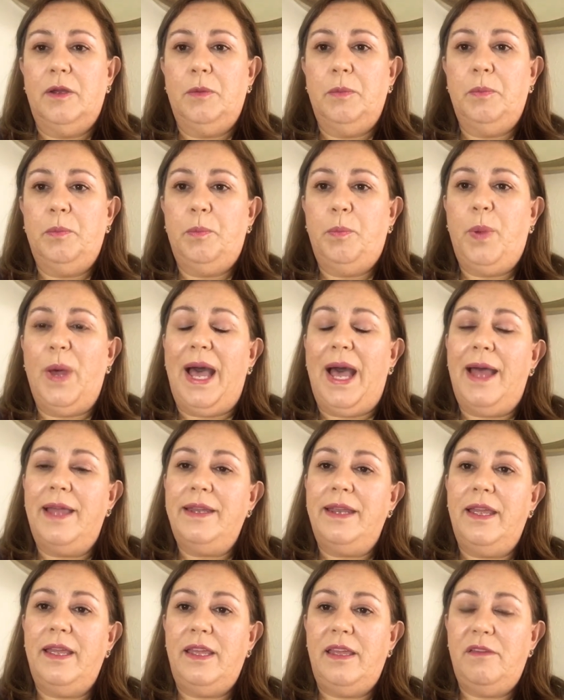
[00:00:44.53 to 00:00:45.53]

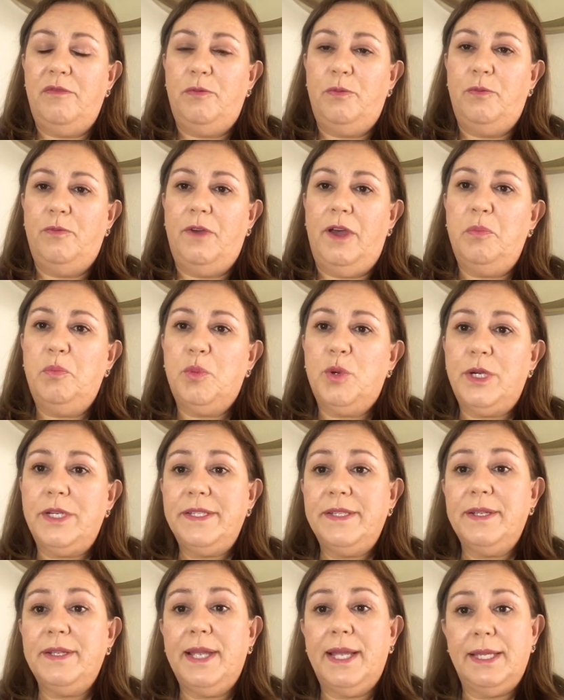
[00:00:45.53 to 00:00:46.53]
But if a
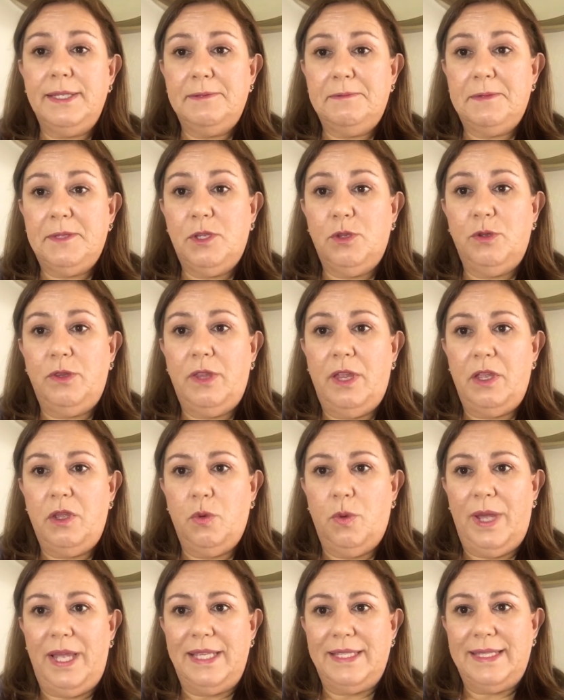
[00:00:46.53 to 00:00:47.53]
person comes to the
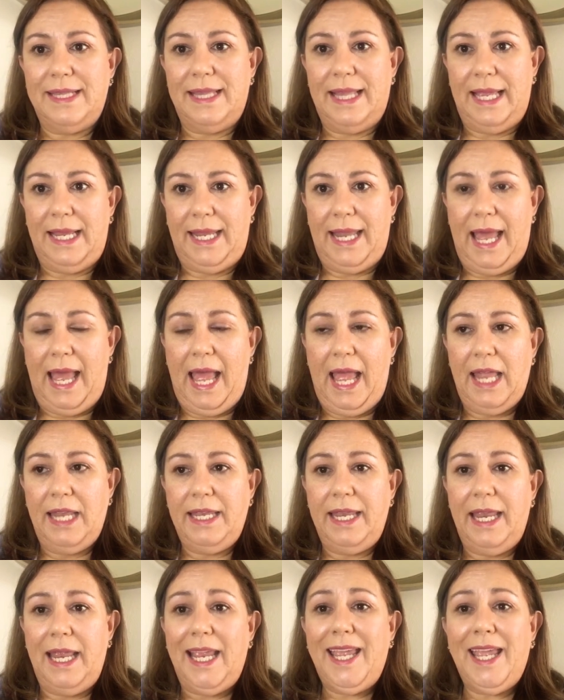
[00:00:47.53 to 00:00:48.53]
U.S. like
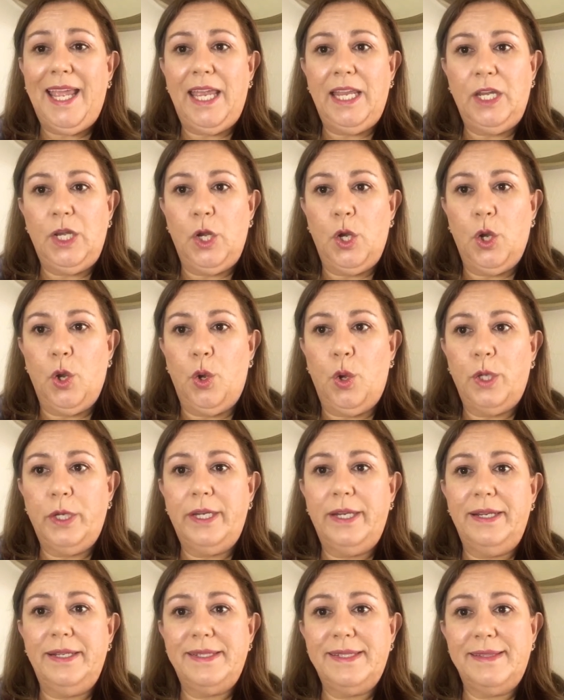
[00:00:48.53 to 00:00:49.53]
that, cannot
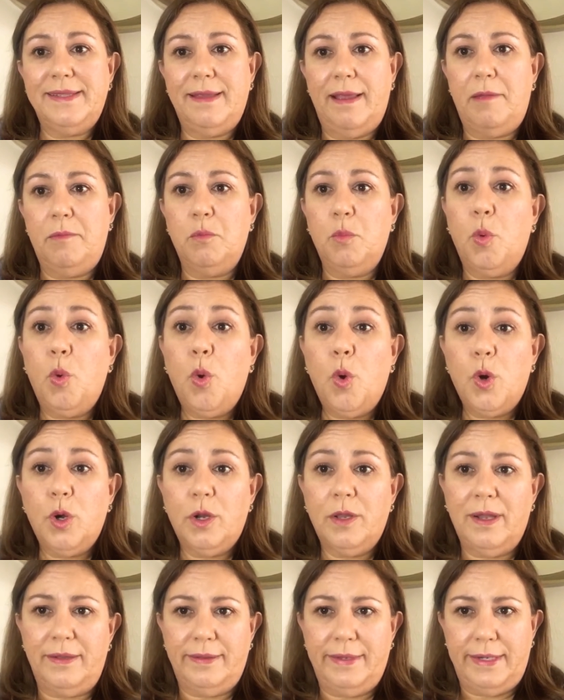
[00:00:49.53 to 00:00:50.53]
stay more
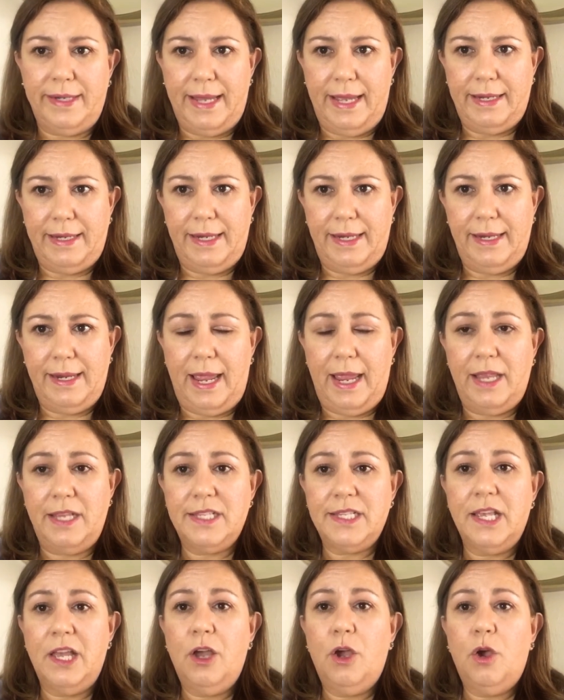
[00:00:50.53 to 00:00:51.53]
than the 90
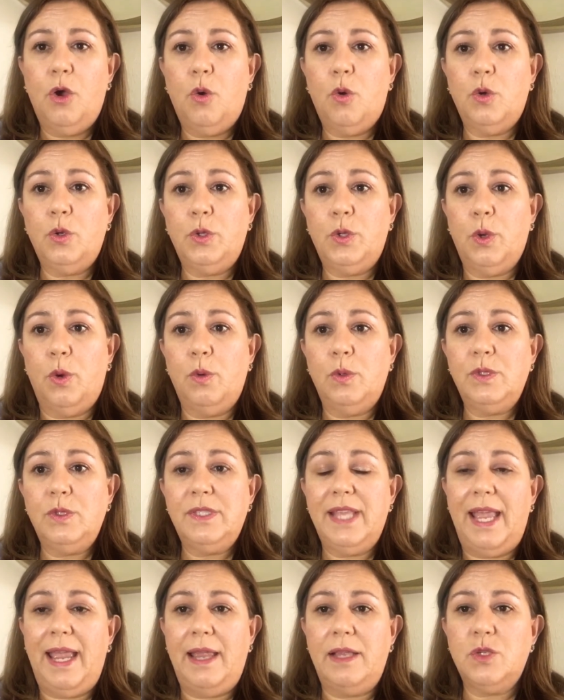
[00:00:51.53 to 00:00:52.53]
days, or those
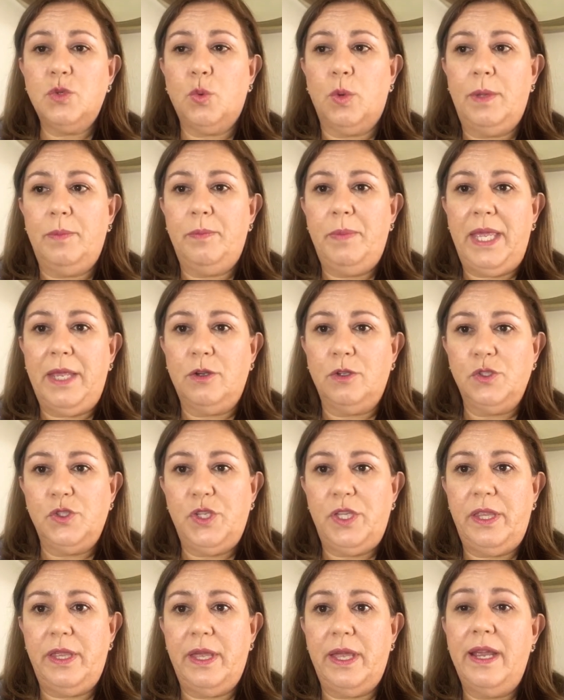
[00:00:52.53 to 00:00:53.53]
days will be
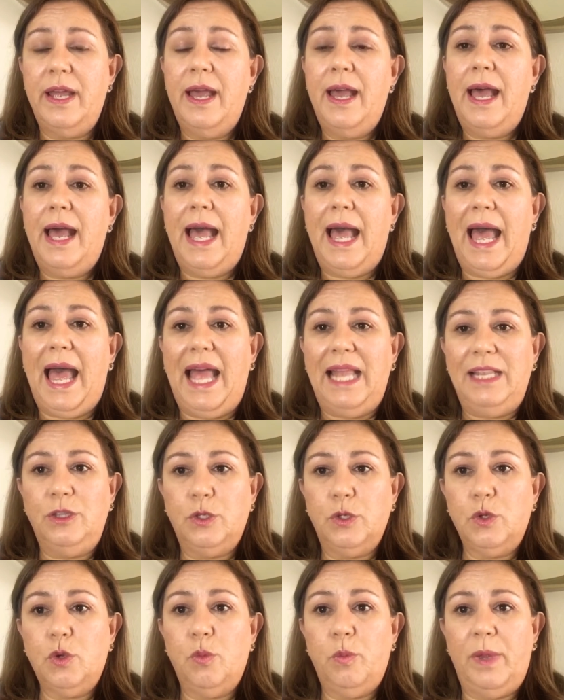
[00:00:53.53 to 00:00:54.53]
considered
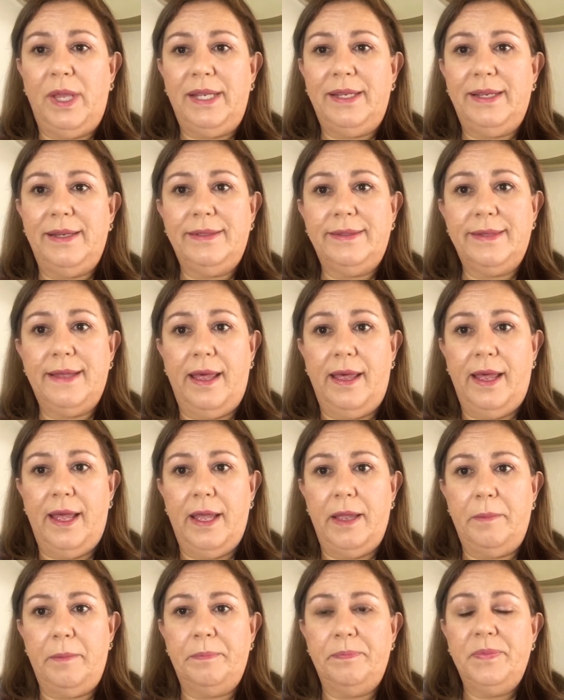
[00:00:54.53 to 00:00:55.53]
undocumented
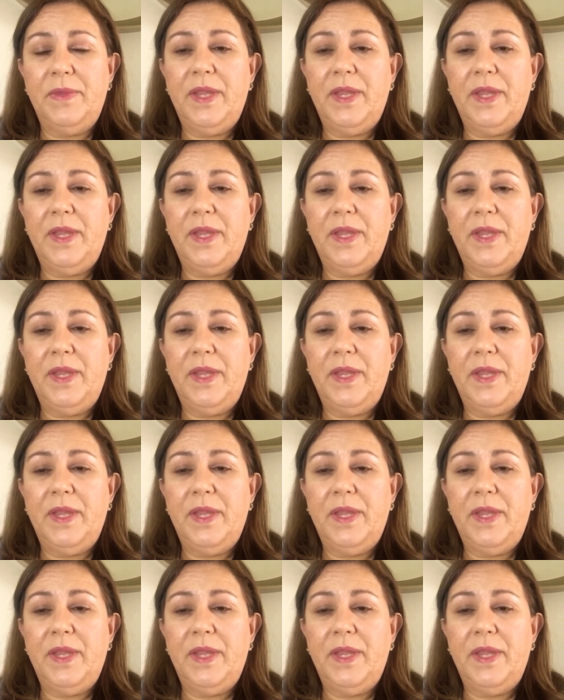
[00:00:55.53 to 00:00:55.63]
time,